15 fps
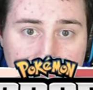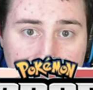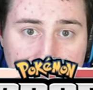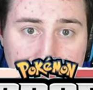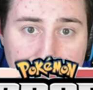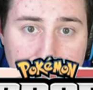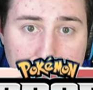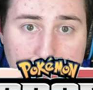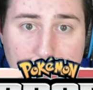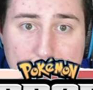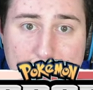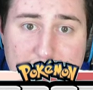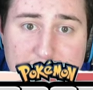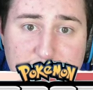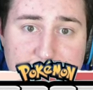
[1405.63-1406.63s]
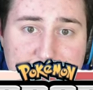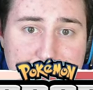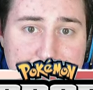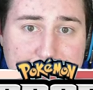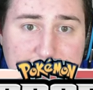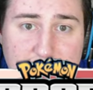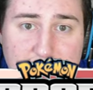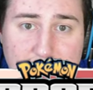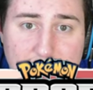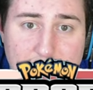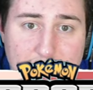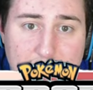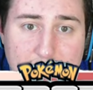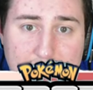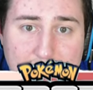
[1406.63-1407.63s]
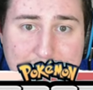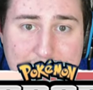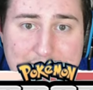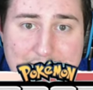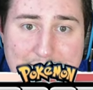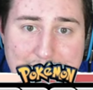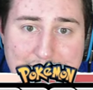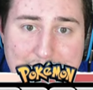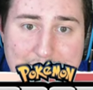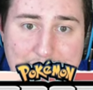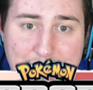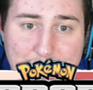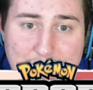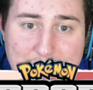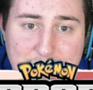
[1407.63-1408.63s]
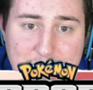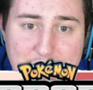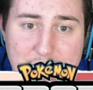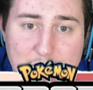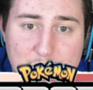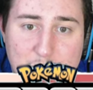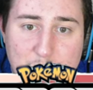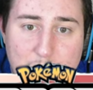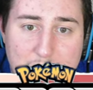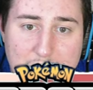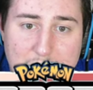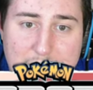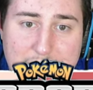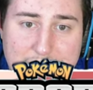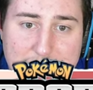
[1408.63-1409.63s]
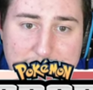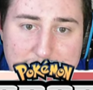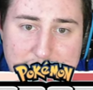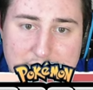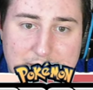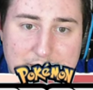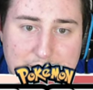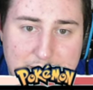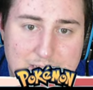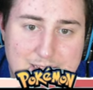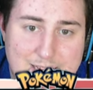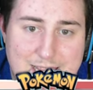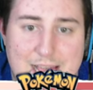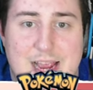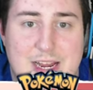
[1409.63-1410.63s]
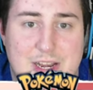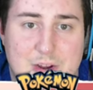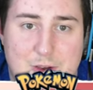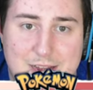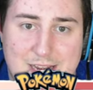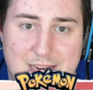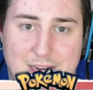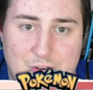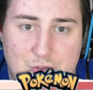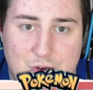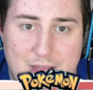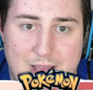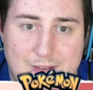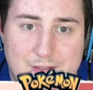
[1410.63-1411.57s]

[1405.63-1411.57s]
Oh my gosh, S-Meister! Look at that! You actually won! Yeah, I know I did, Trev.